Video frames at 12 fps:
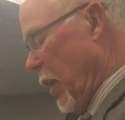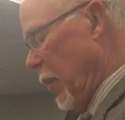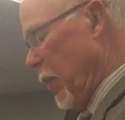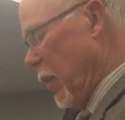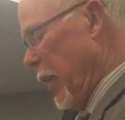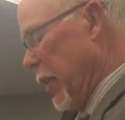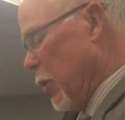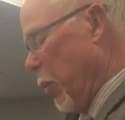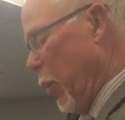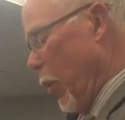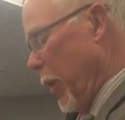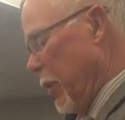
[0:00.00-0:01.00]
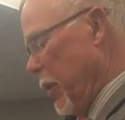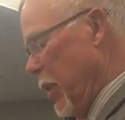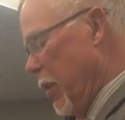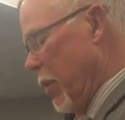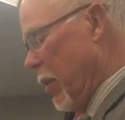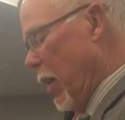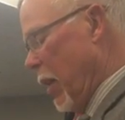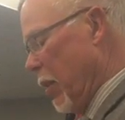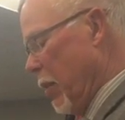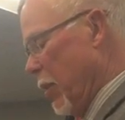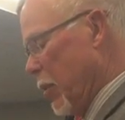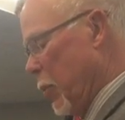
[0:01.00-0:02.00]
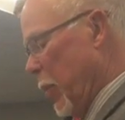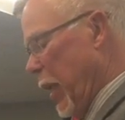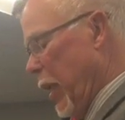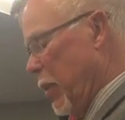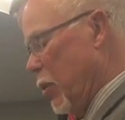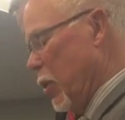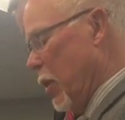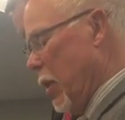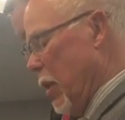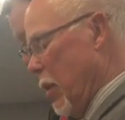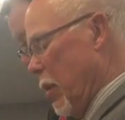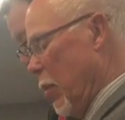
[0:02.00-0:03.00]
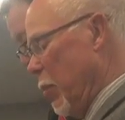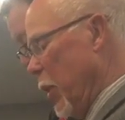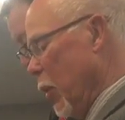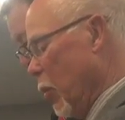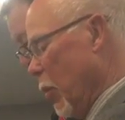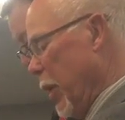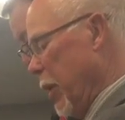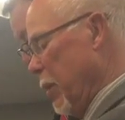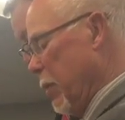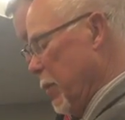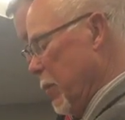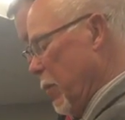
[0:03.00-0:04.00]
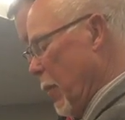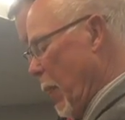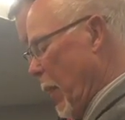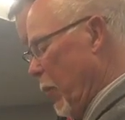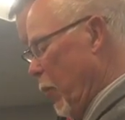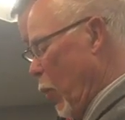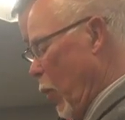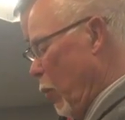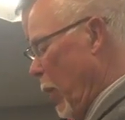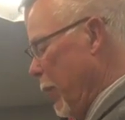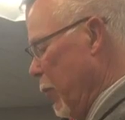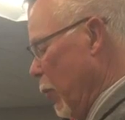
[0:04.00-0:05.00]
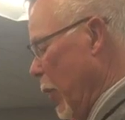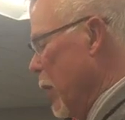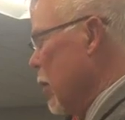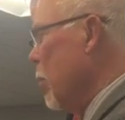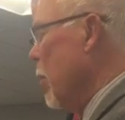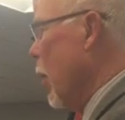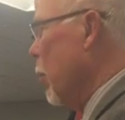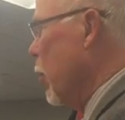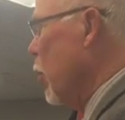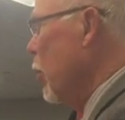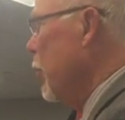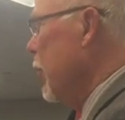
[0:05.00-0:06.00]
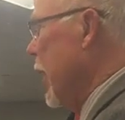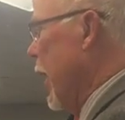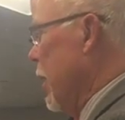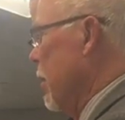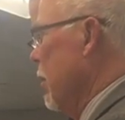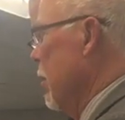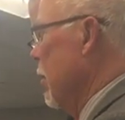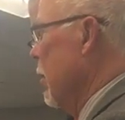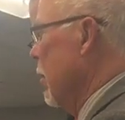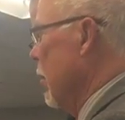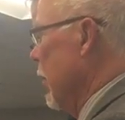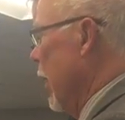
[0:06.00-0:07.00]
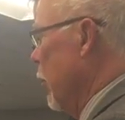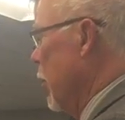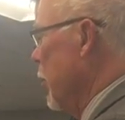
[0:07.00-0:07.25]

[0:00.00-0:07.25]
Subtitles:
And the last point here on this page, the mill rate for referendum approved debt, that